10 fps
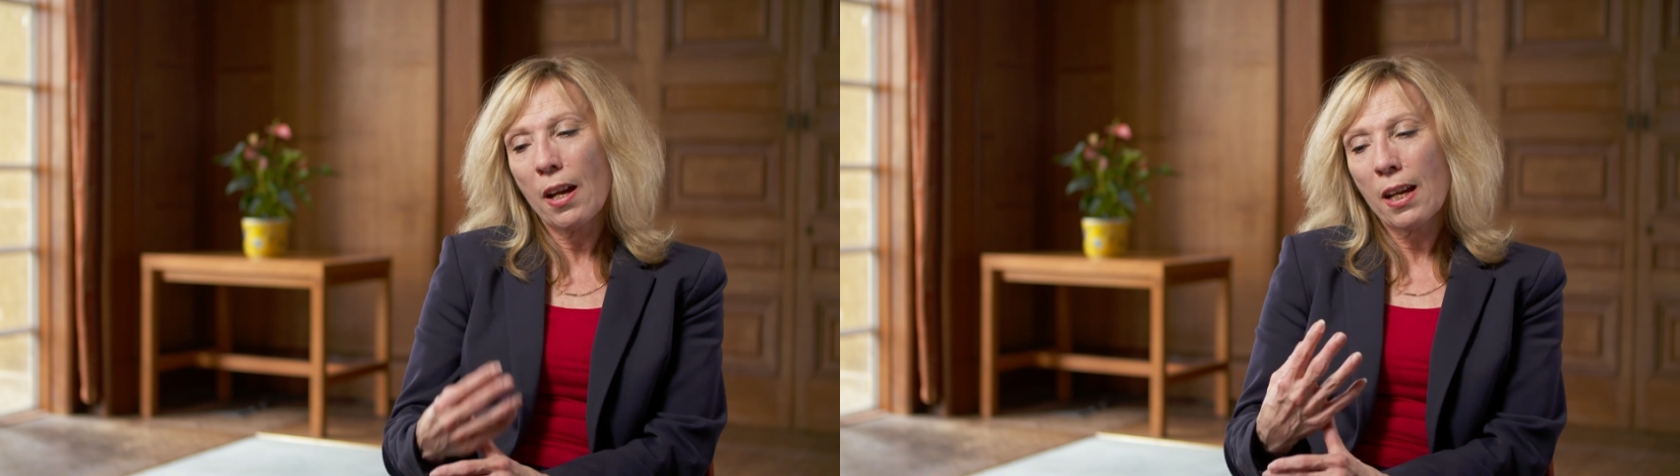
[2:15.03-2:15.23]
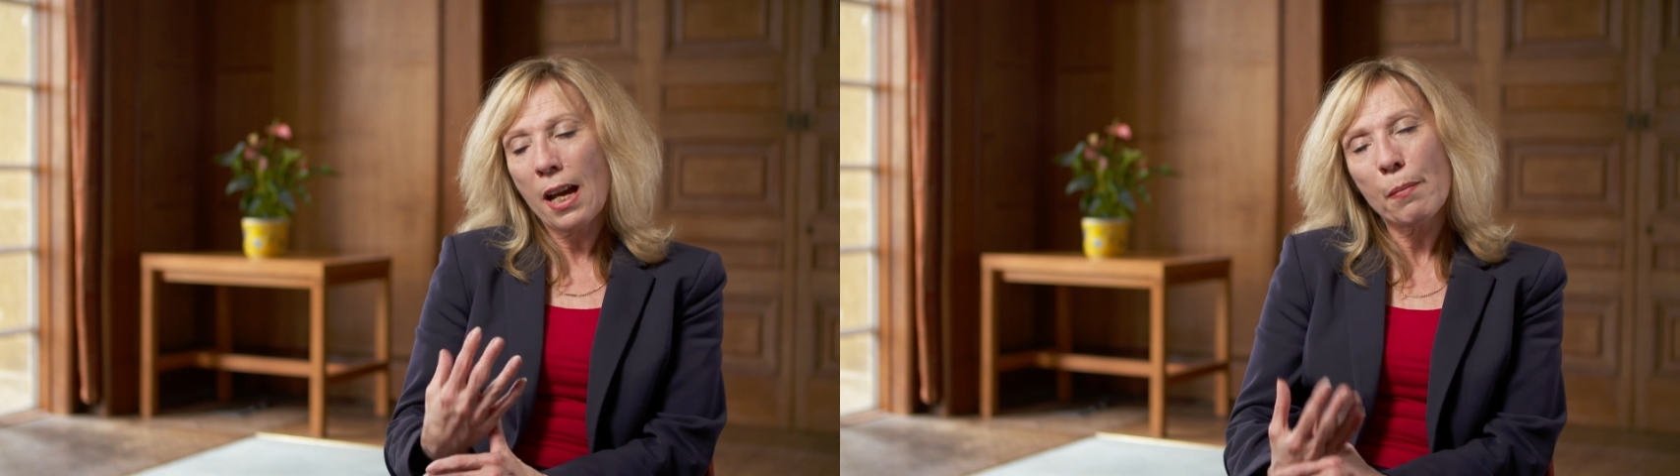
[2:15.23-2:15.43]

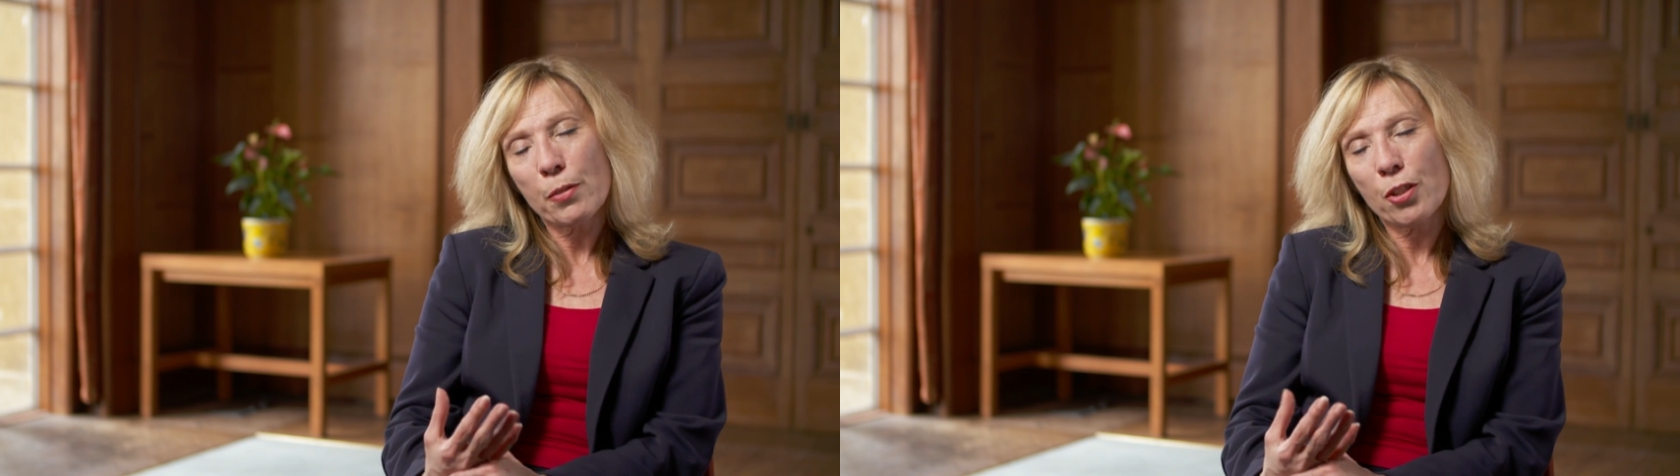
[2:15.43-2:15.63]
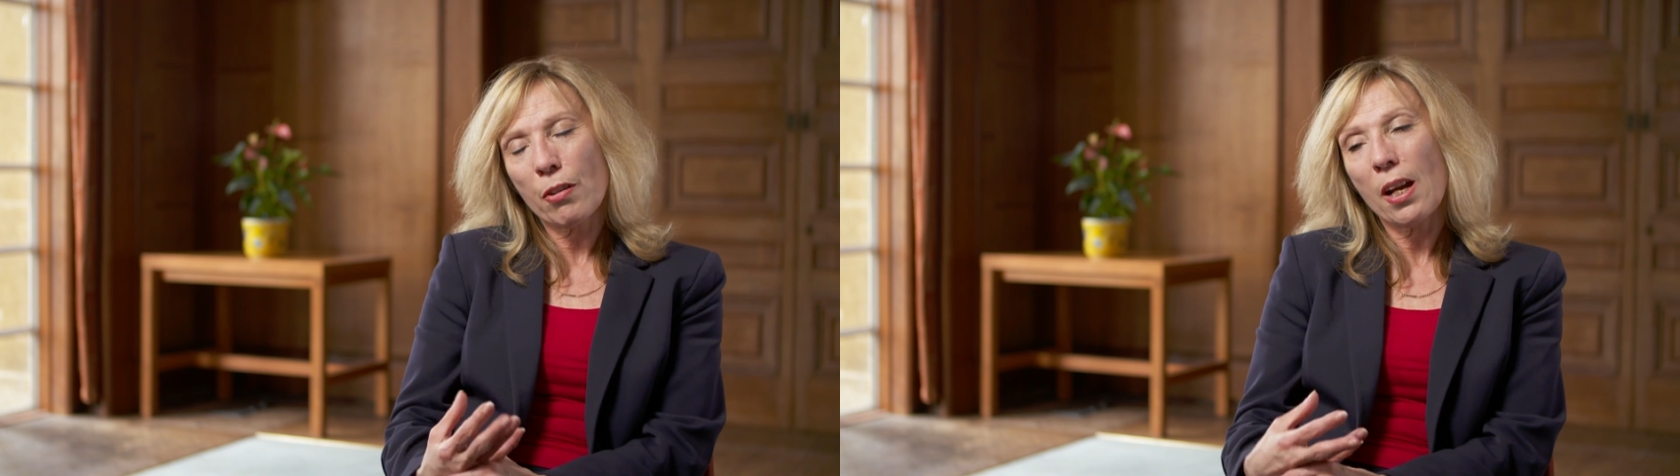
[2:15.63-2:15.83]

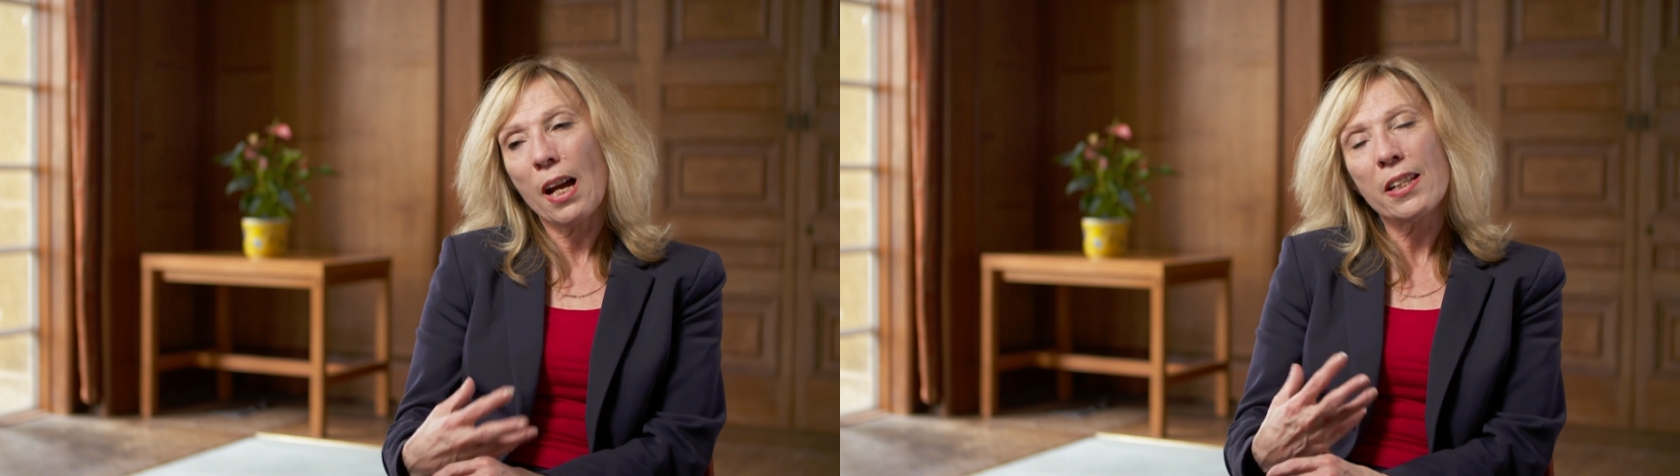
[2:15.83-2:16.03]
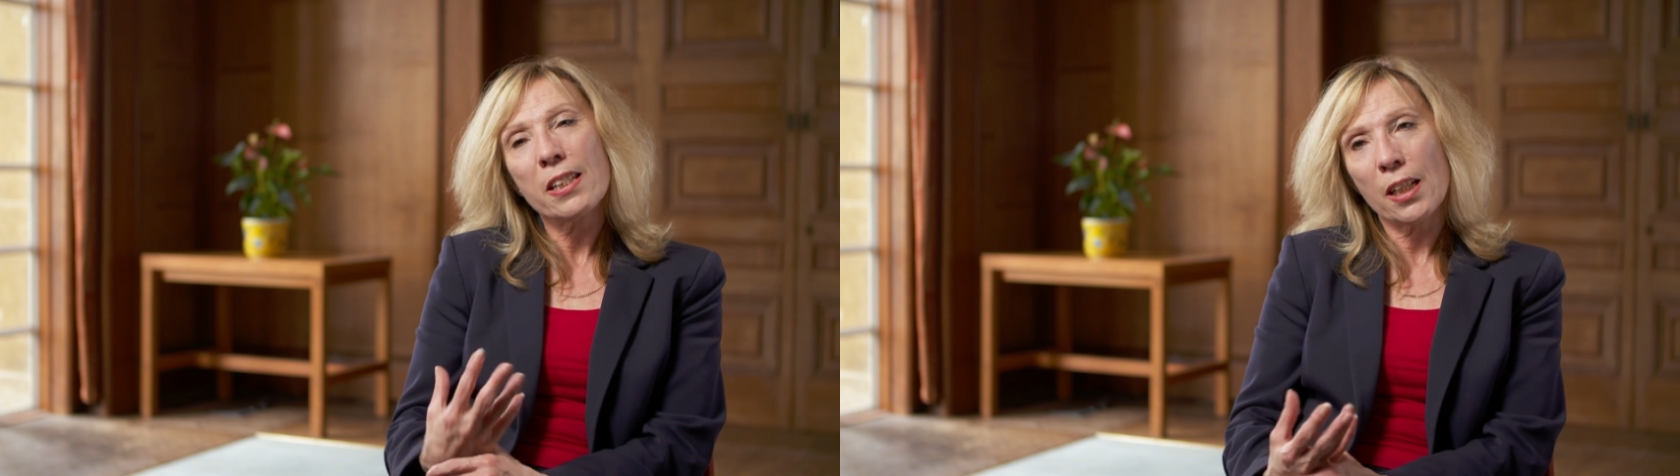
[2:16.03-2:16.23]
capture it
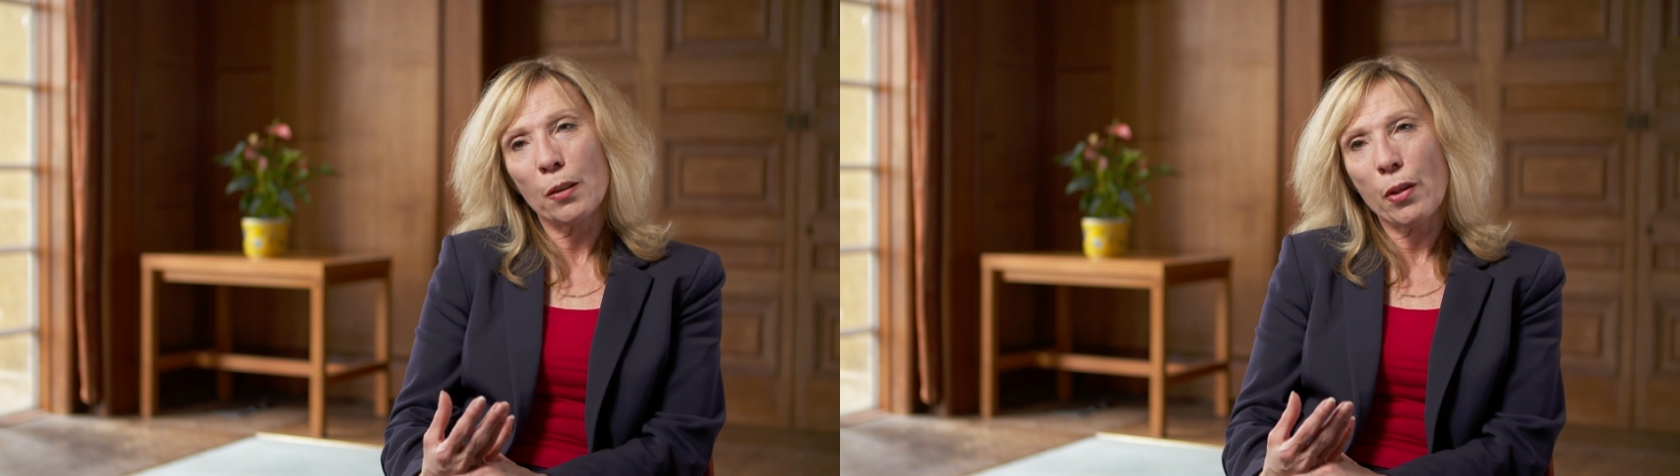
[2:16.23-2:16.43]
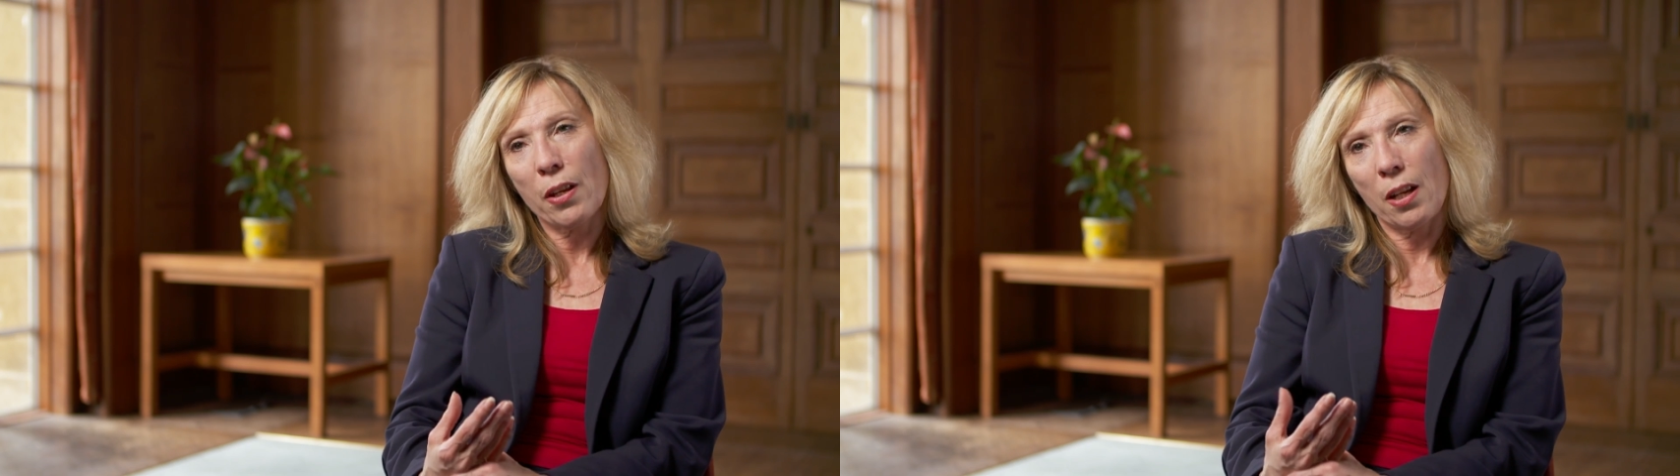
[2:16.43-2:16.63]
and
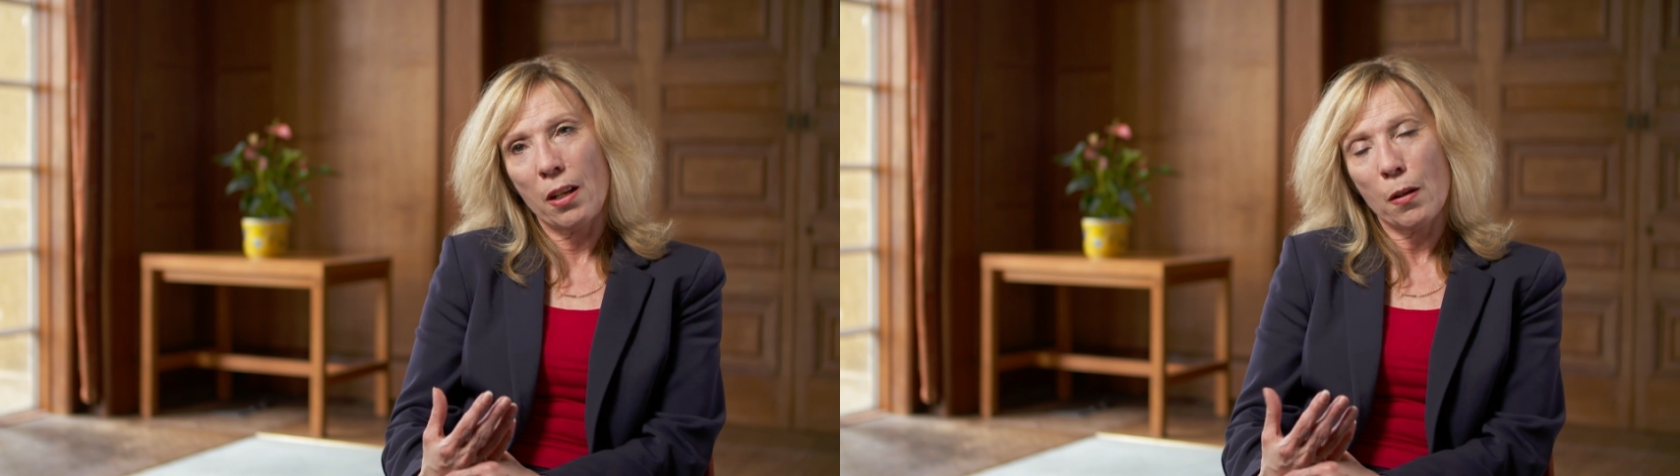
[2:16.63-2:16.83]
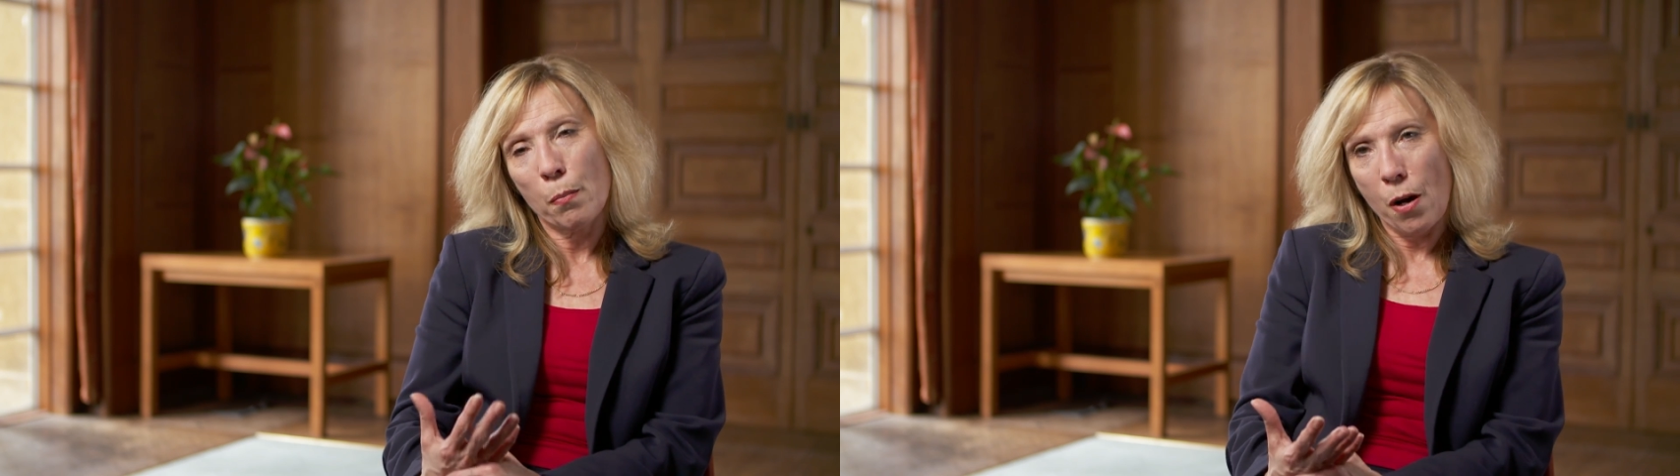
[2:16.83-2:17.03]
deal with it
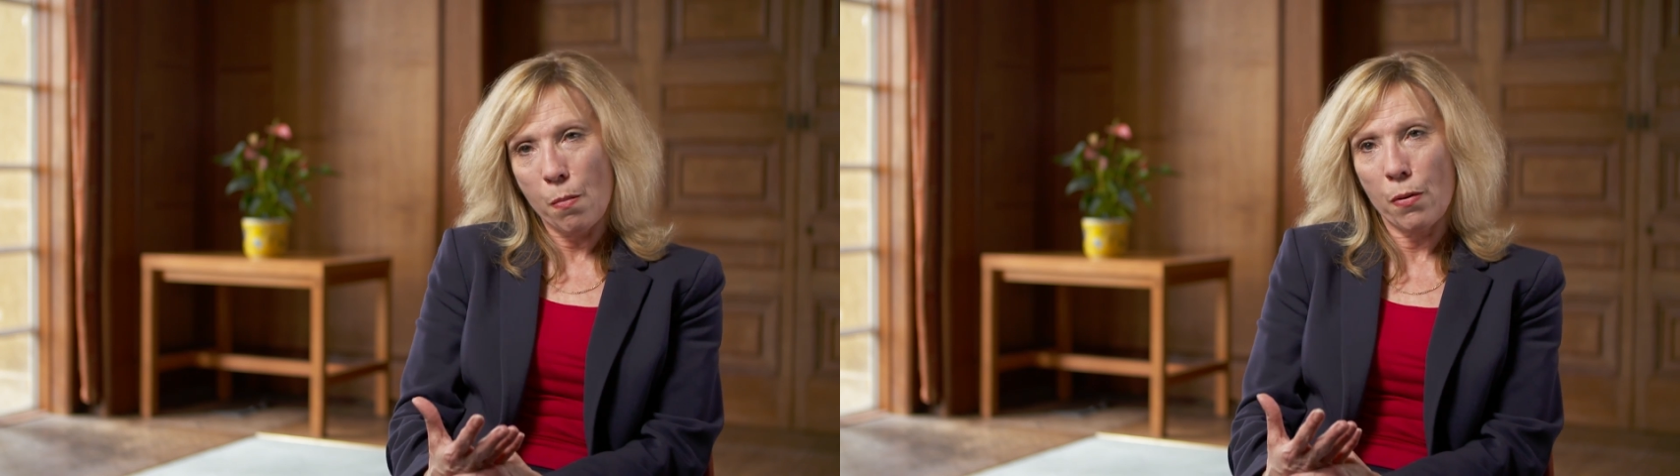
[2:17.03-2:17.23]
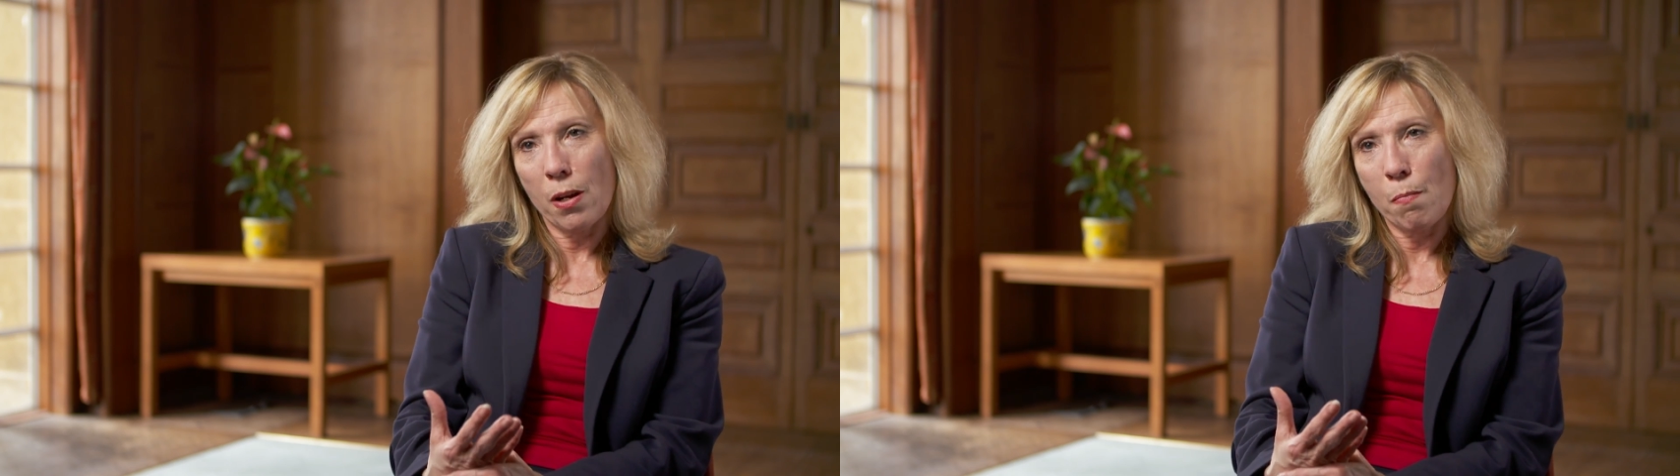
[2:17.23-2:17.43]
in an
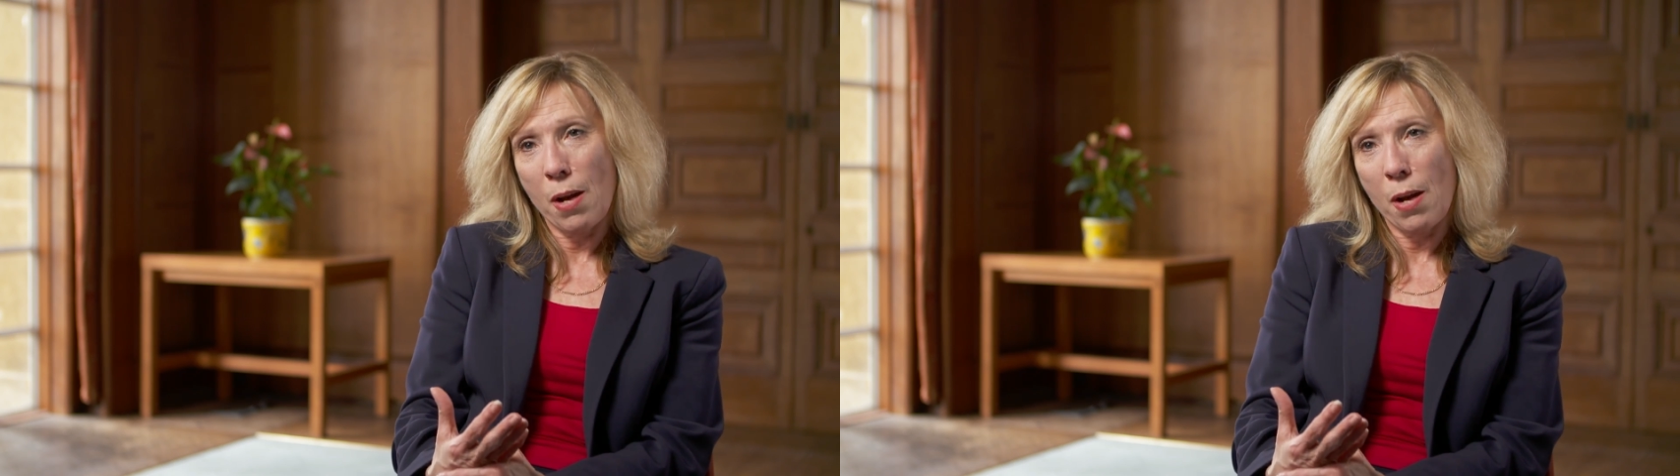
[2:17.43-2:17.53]
appropriate